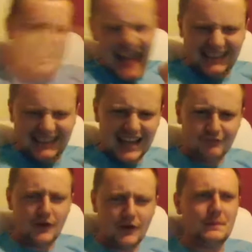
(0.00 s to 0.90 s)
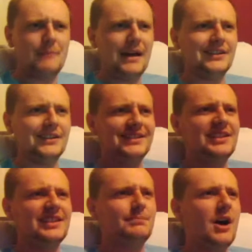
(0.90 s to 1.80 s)
Getting from the
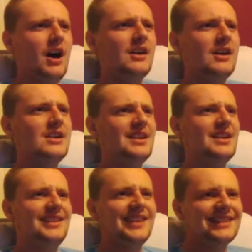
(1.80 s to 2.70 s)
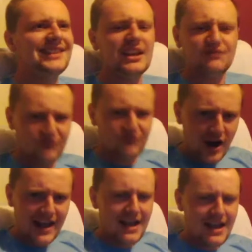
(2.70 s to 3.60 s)
penalty spot. City
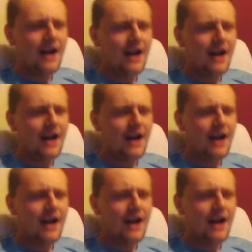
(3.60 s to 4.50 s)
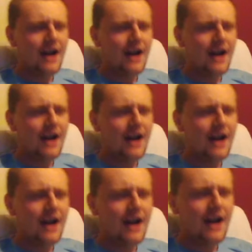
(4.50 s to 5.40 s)
3, Fulham
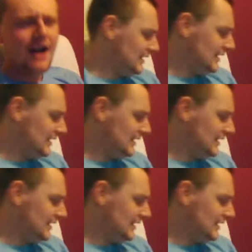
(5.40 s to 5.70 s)
0.